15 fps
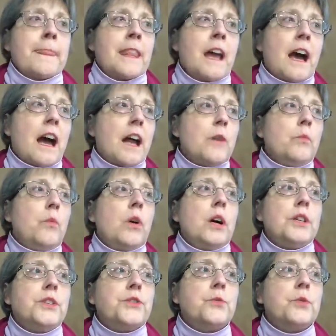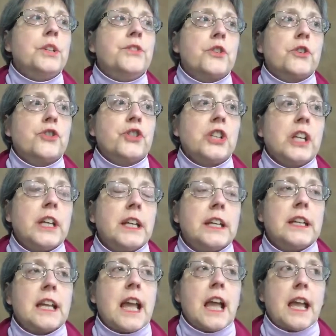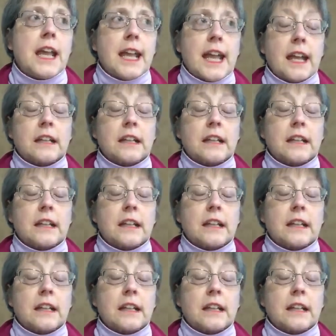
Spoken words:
I was researching a